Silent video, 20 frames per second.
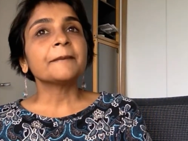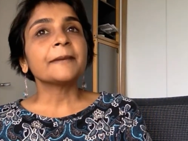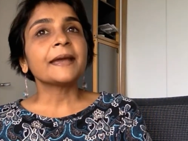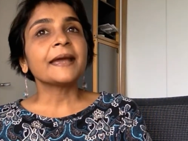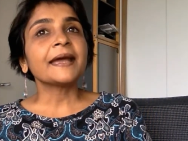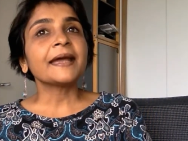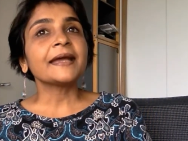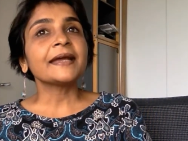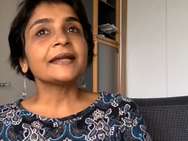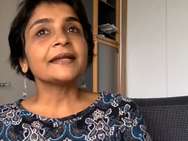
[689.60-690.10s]

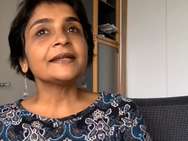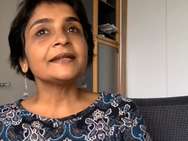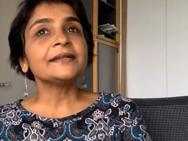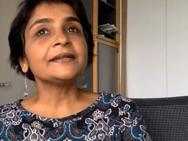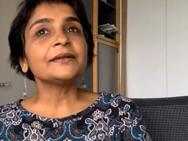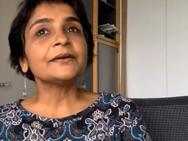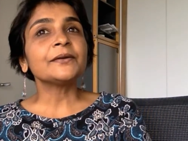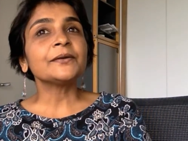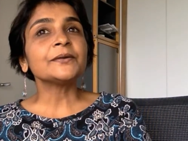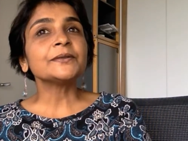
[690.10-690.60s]

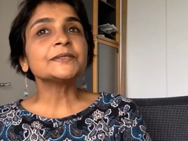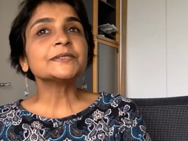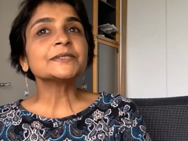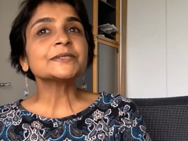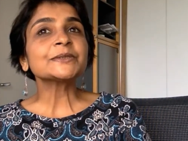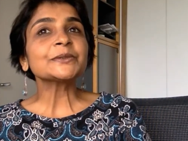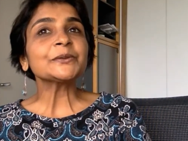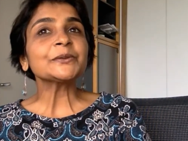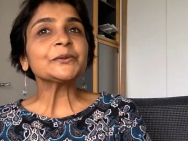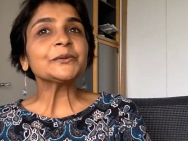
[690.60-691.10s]
And
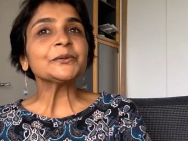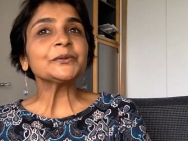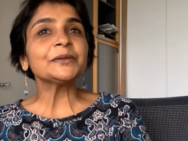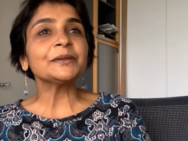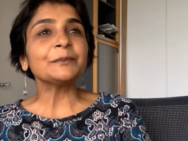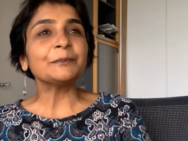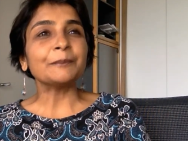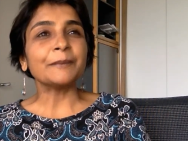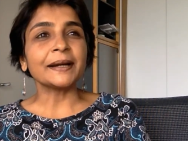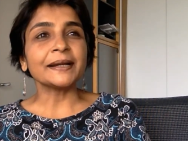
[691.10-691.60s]
also
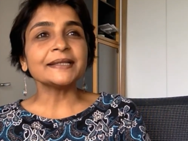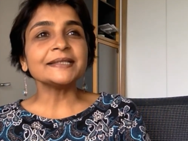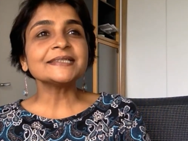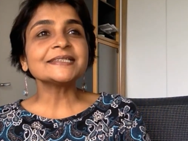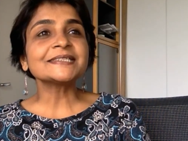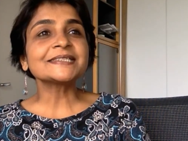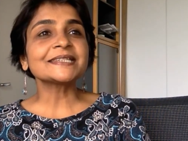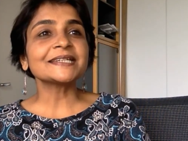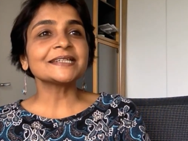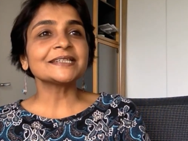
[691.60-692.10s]
the
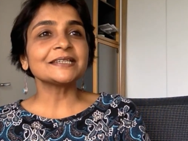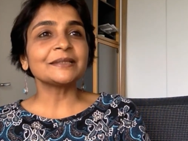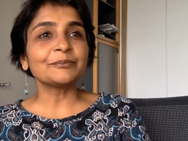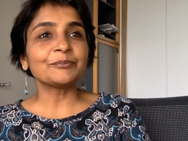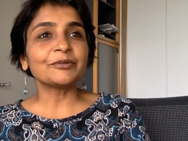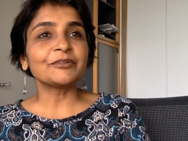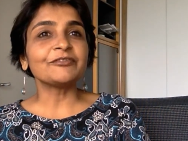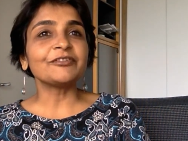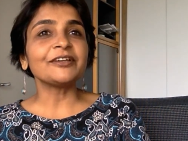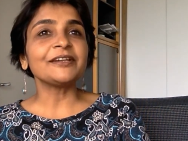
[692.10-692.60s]
mindset, the
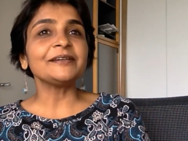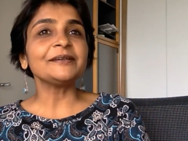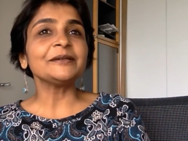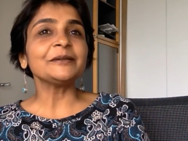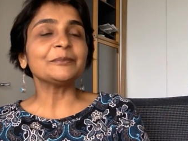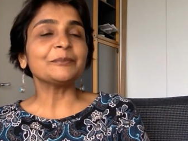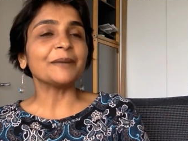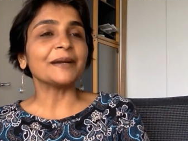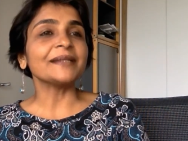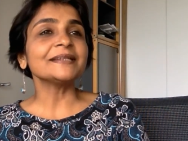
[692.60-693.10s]

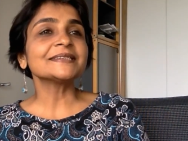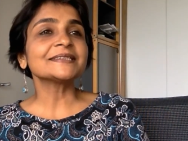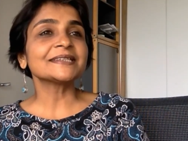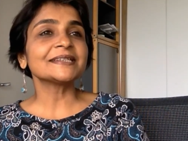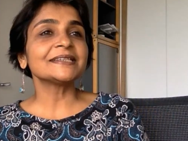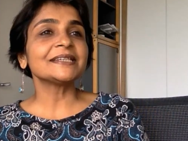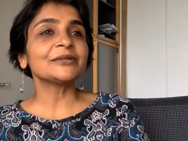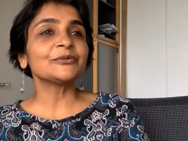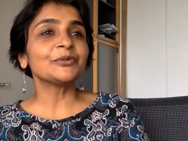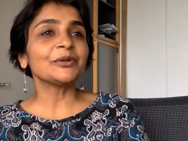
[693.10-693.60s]
prevalent
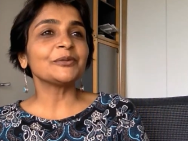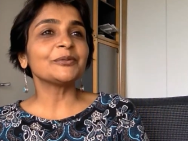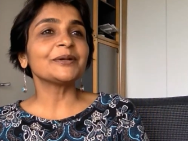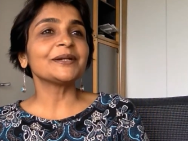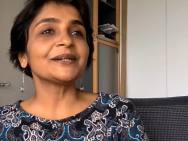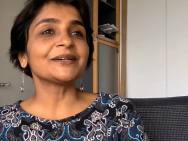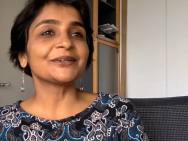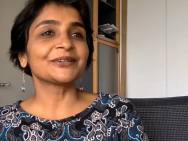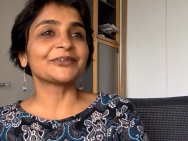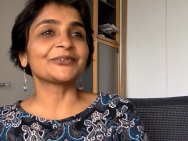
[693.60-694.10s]
mindset that we
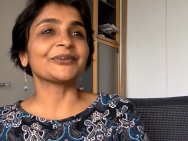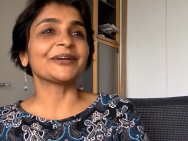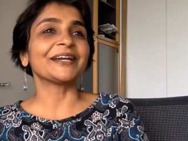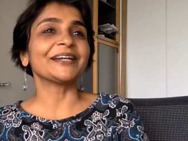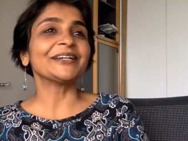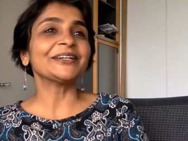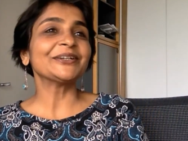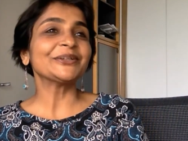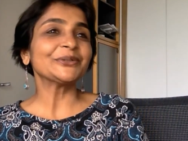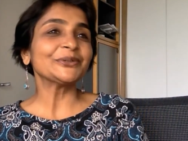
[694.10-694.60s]
were
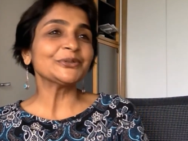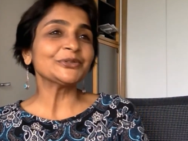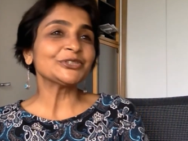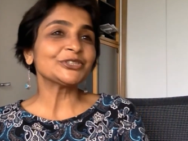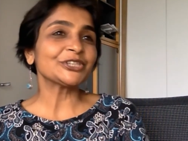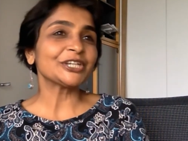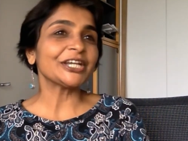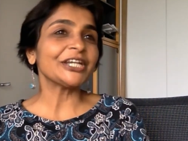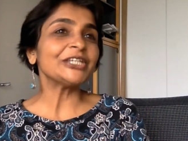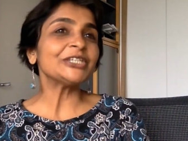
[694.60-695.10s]
trying to
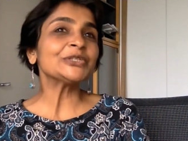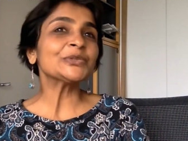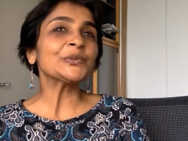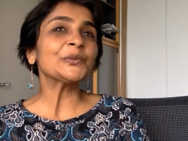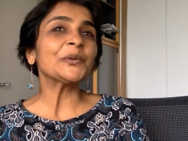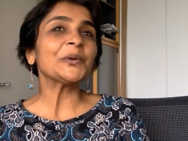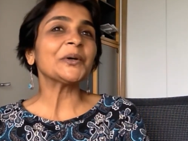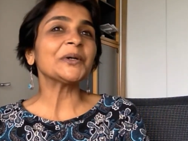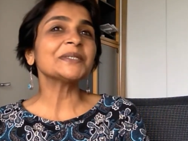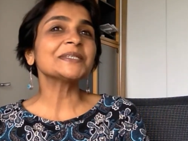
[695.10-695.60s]
change
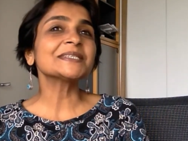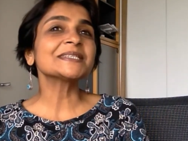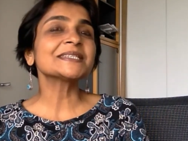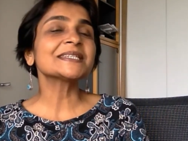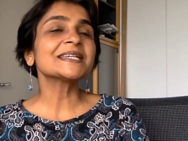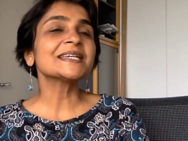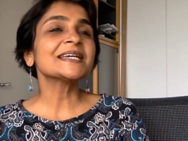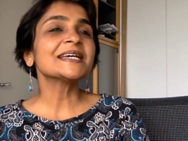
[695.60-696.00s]
was